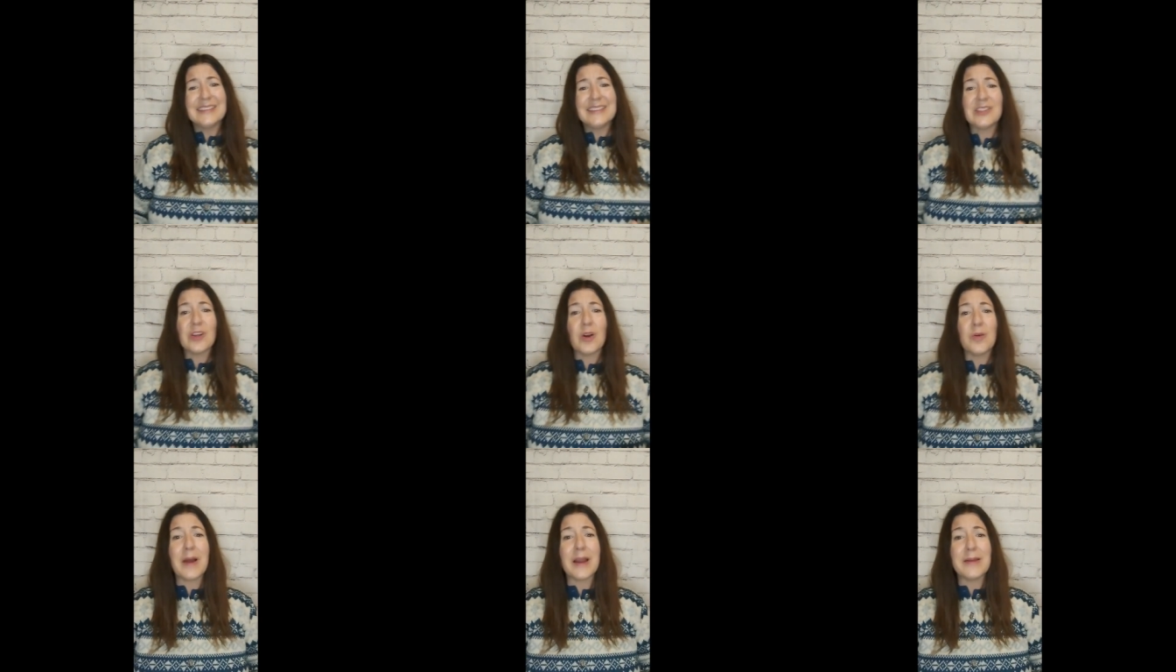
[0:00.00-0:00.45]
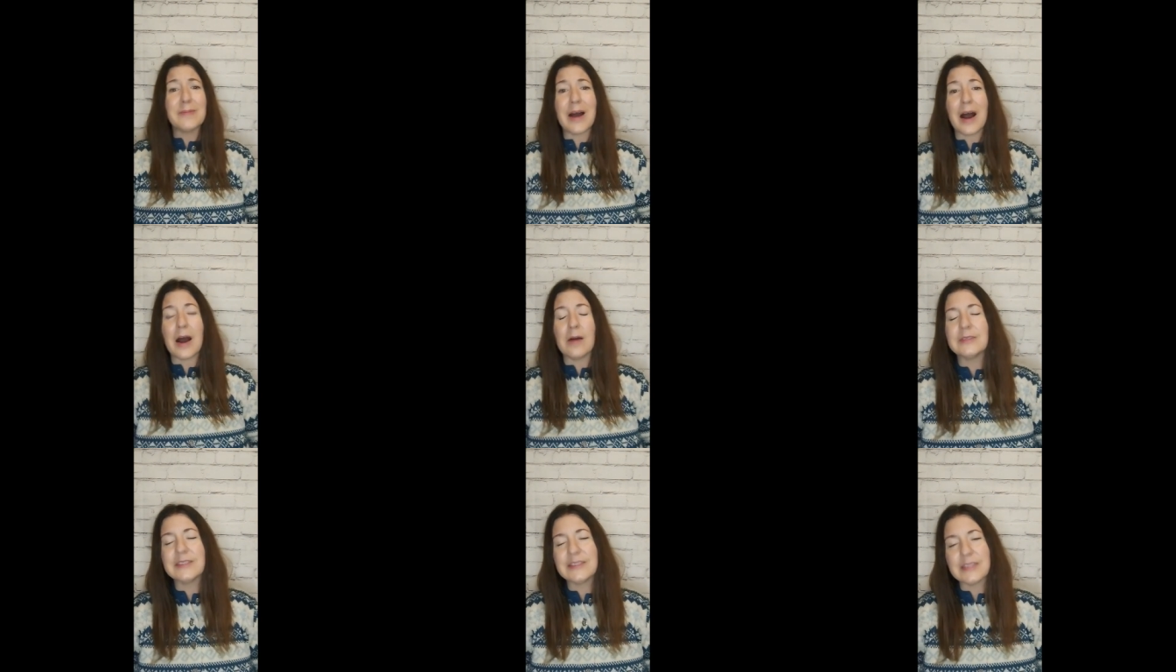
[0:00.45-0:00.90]
and so my
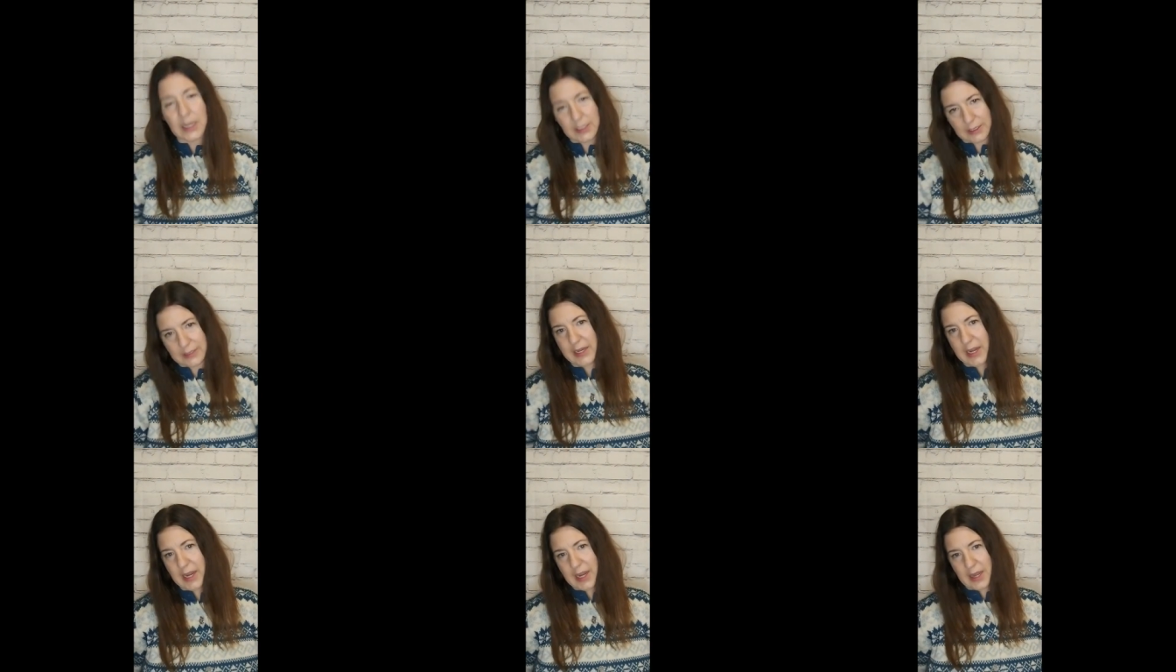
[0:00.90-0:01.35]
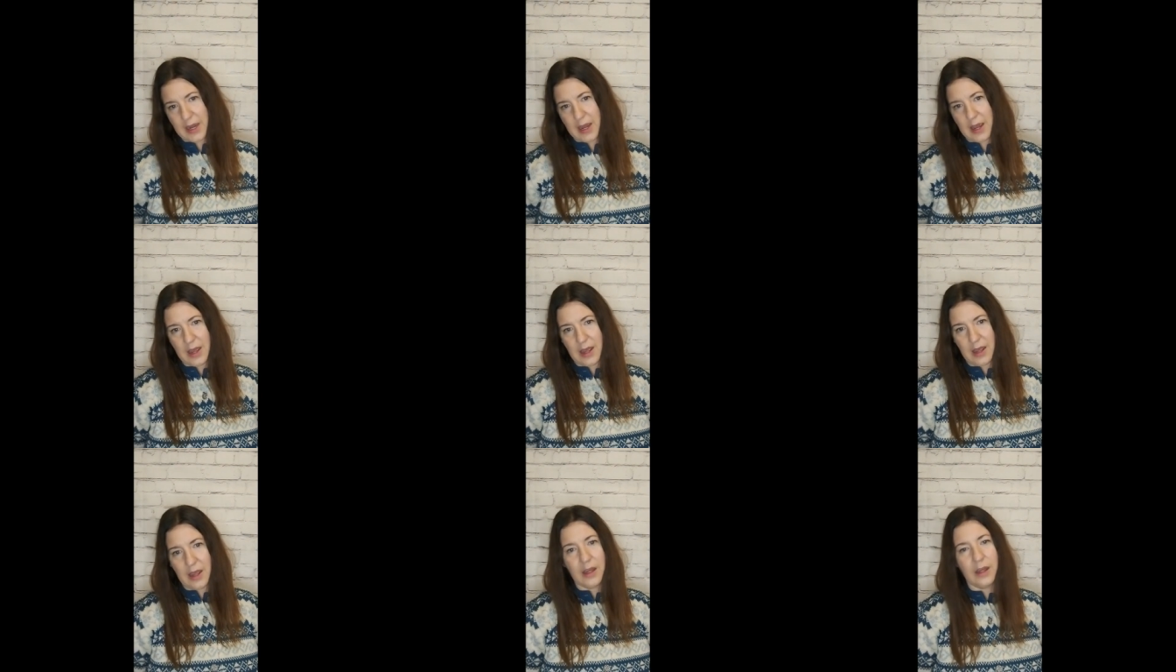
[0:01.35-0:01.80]
mom was like,
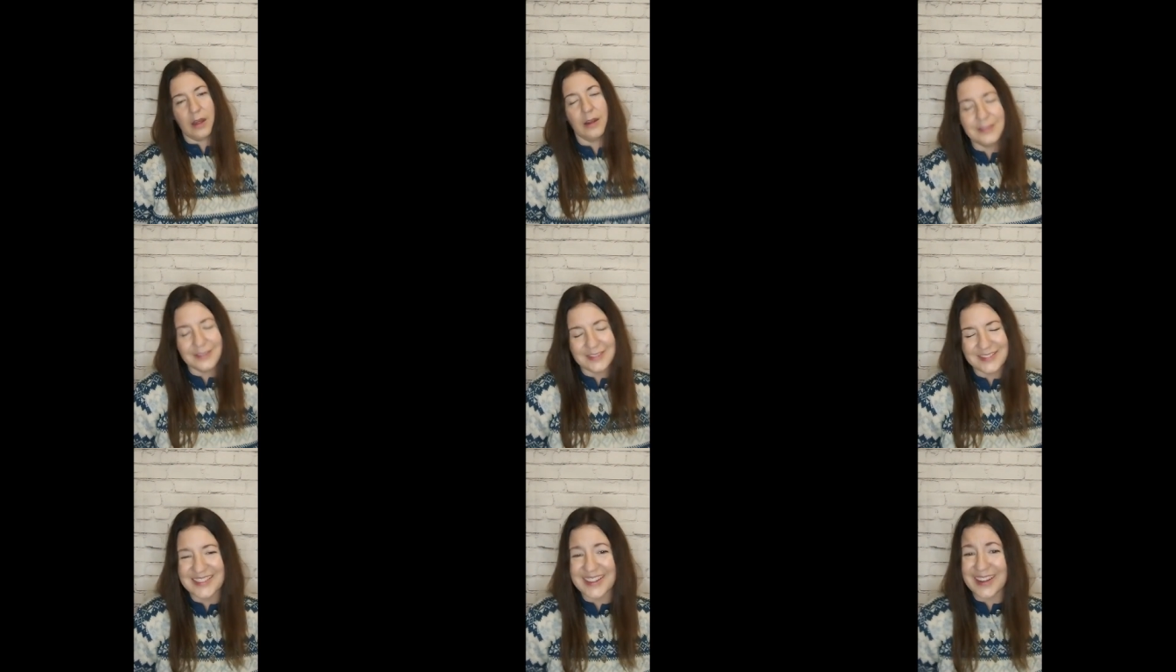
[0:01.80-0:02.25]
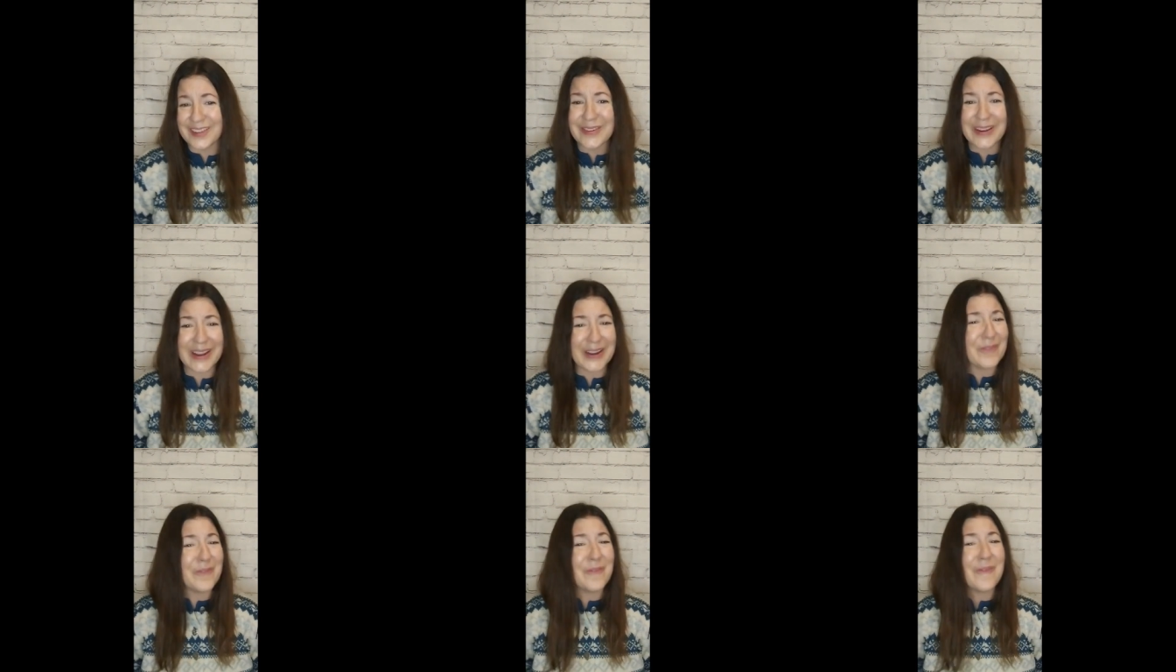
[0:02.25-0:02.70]
Dana,
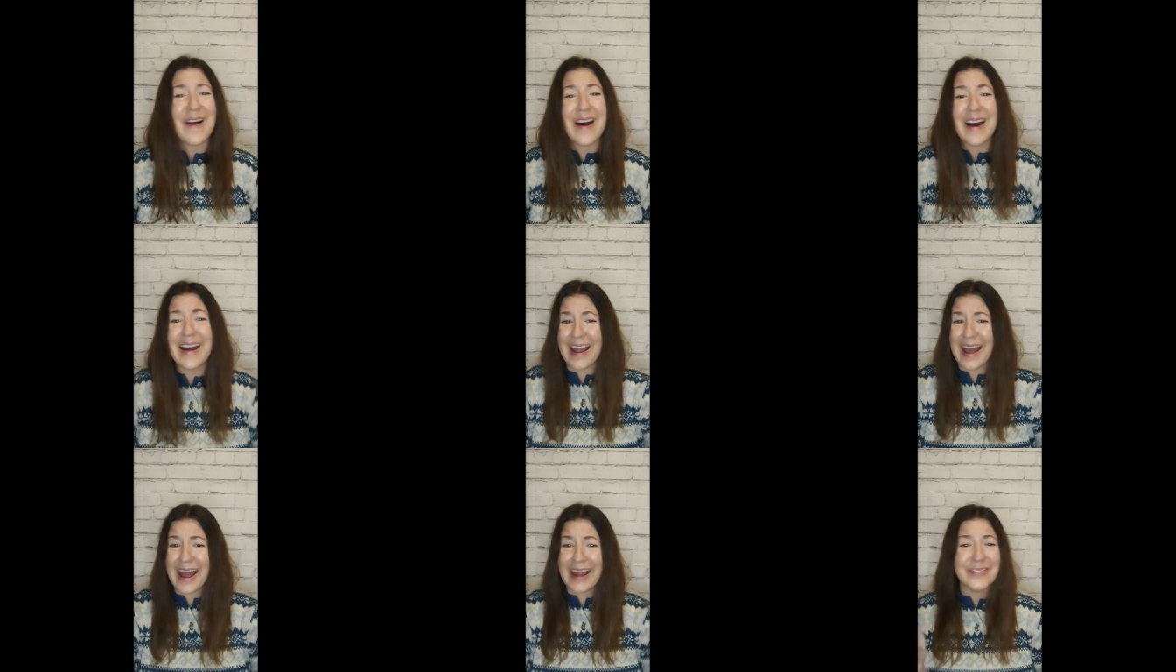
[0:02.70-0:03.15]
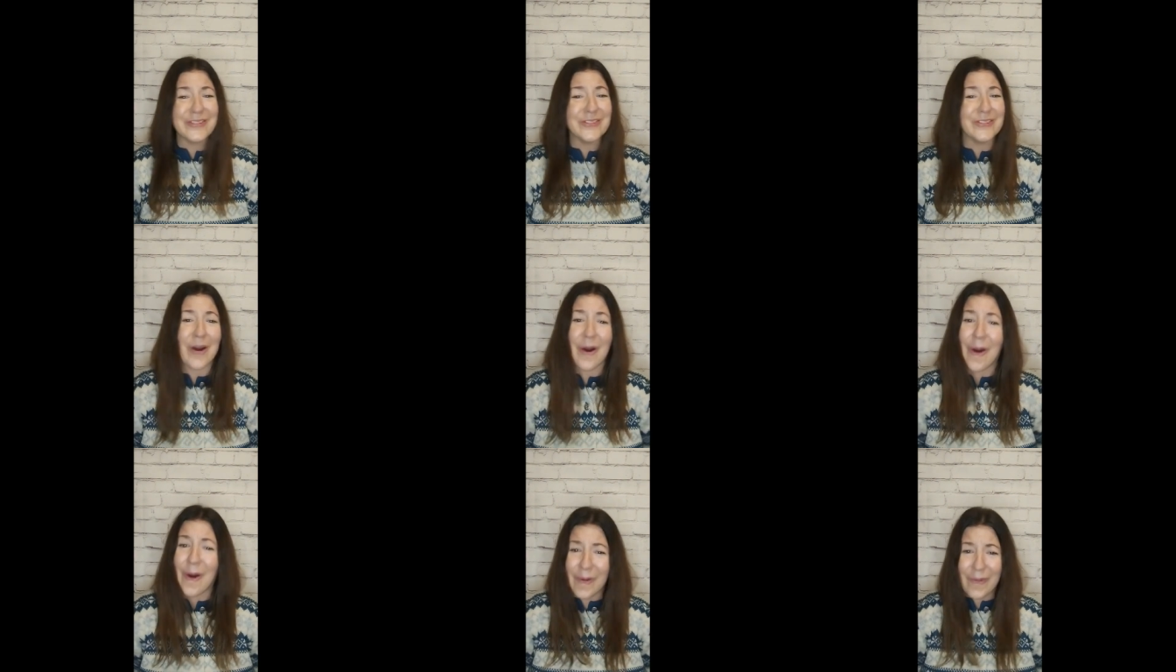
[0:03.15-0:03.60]
like, what? I don't
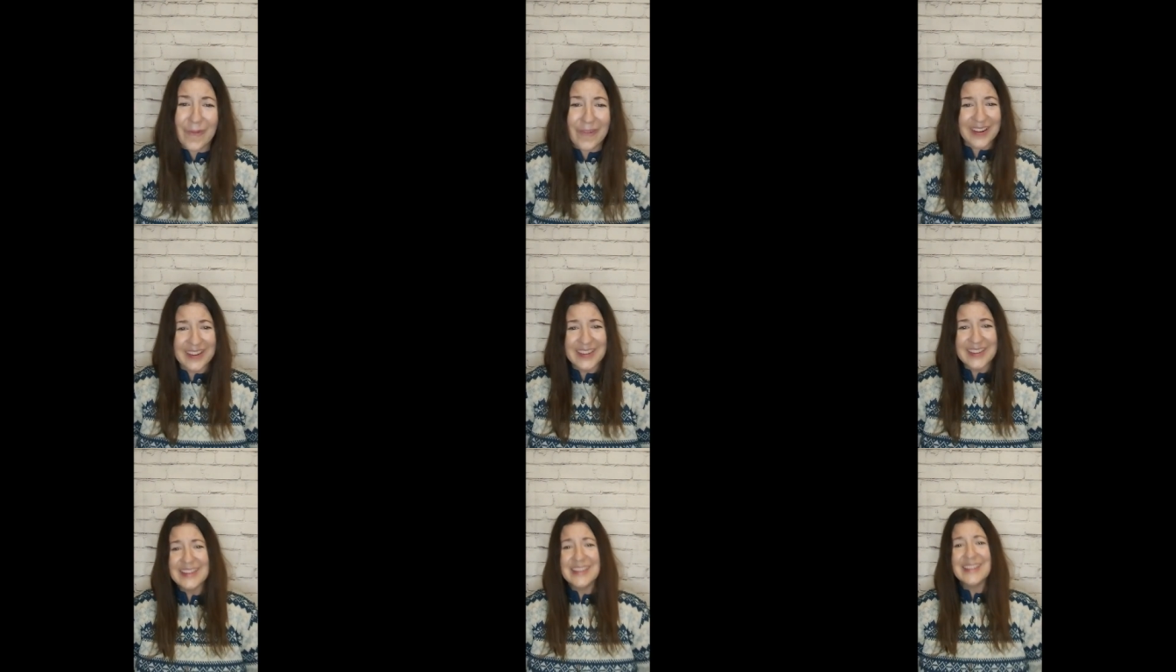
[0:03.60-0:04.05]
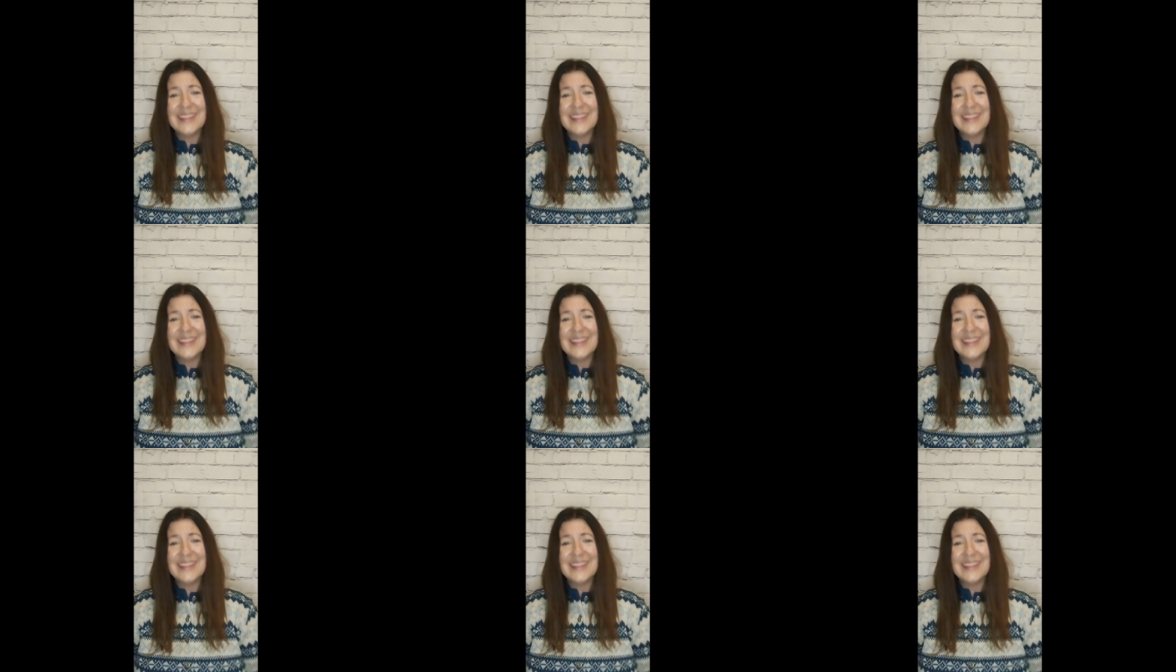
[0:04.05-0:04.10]
know.